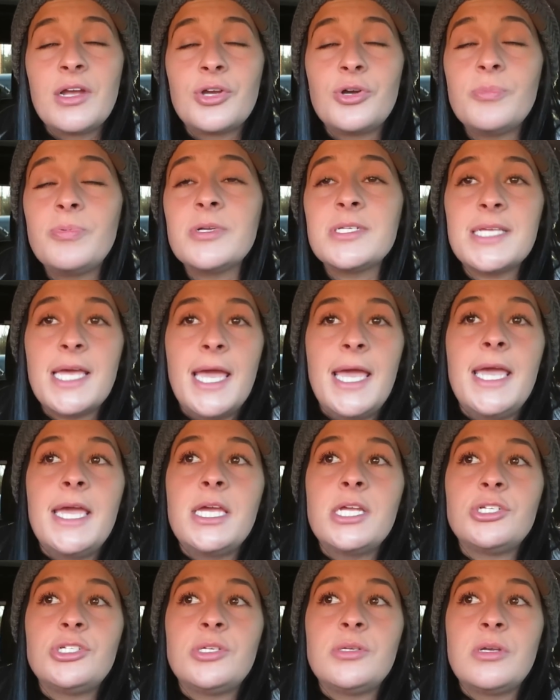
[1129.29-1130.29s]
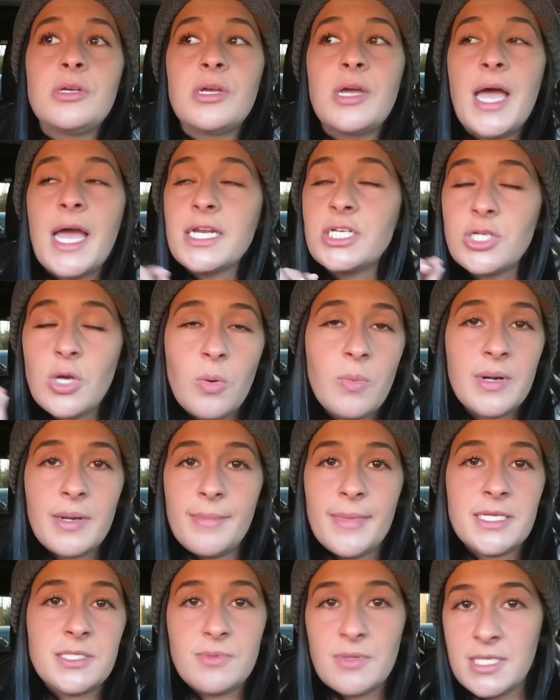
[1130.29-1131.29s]
Cooper's age, I don't
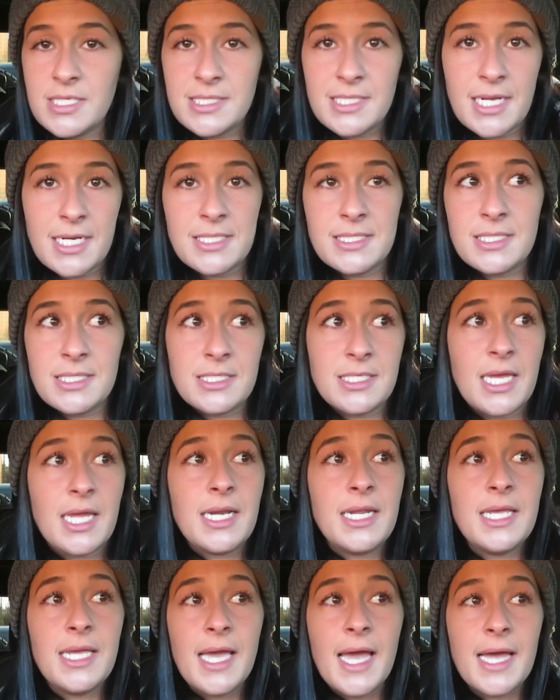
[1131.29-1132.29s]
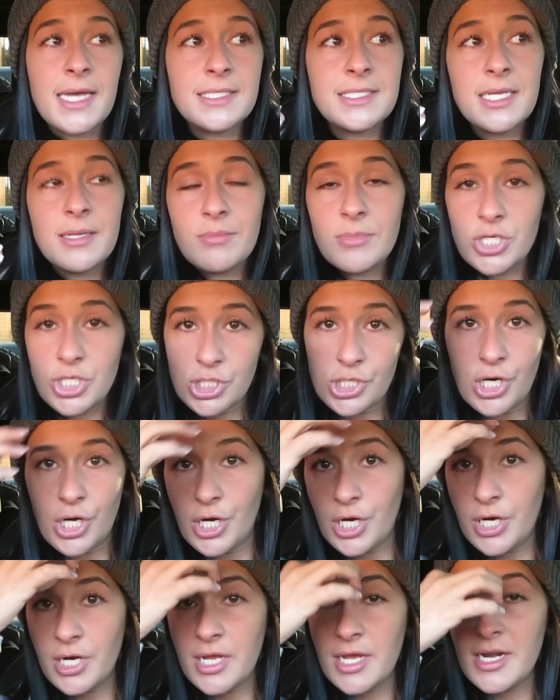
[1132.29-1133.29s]
want to mess with his sinuses yet. He hasn't
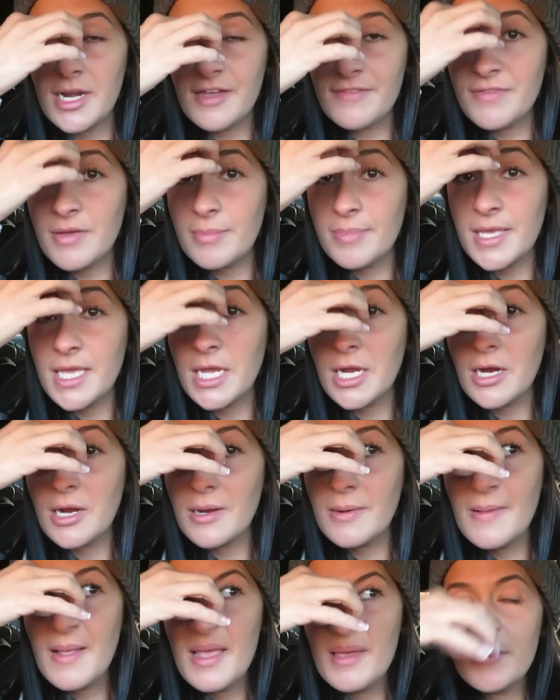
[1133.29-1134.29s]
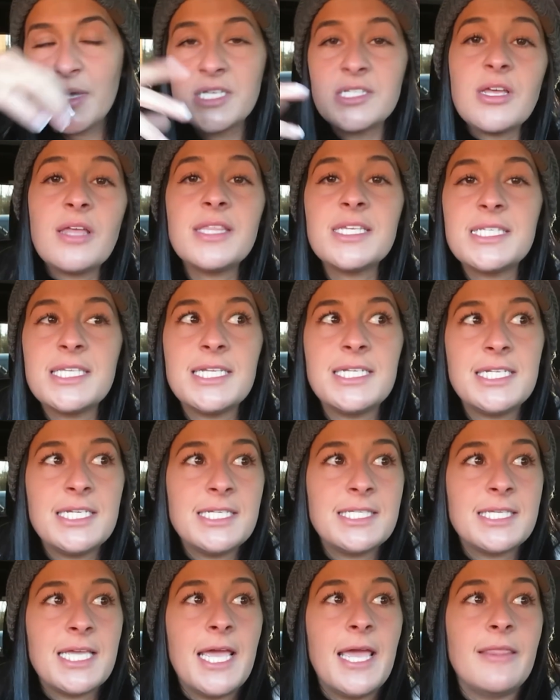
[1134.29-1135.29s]
matured enough up here. Because on the
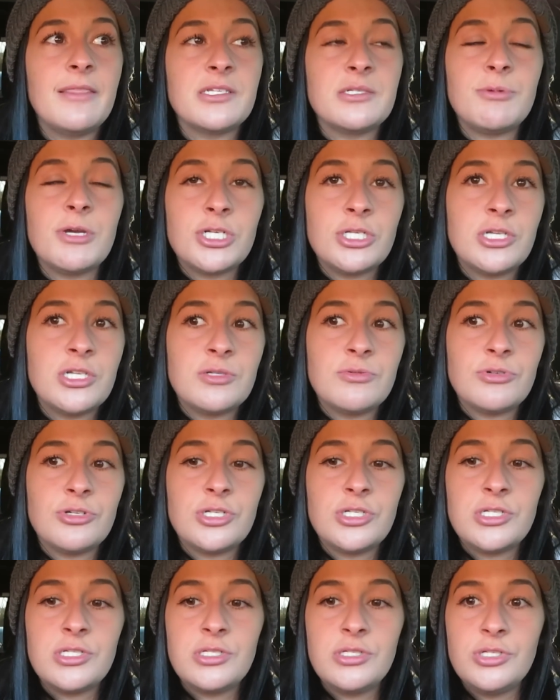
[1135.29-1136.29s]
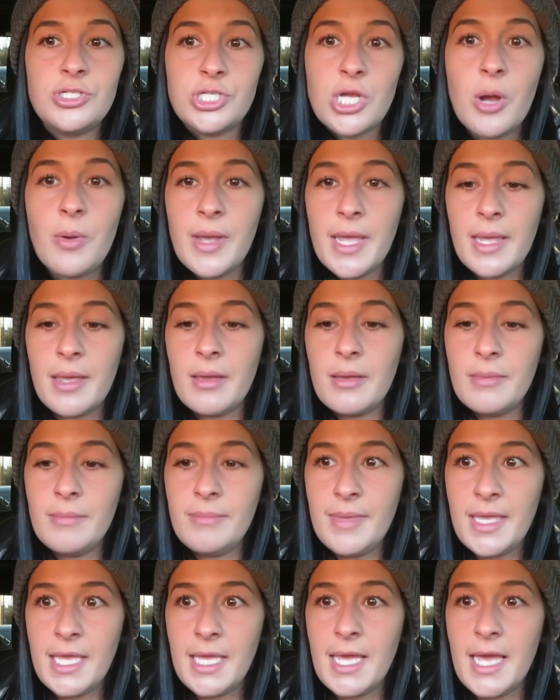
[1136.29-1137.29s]
CT scan, the specialist was showing
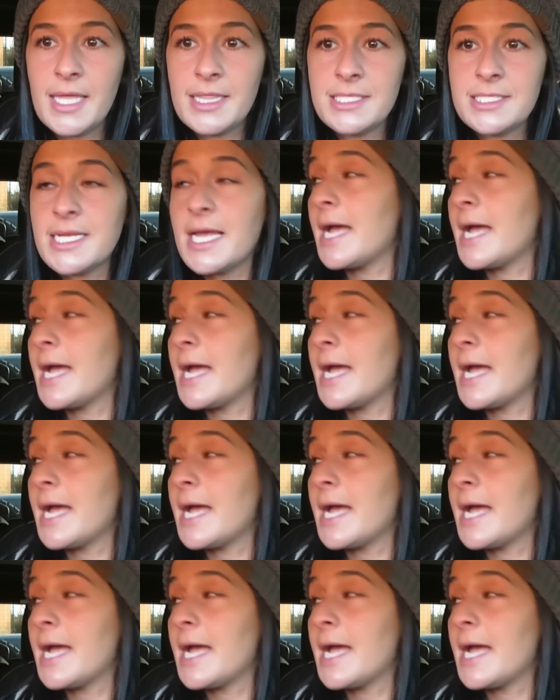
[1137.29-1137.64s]
me at the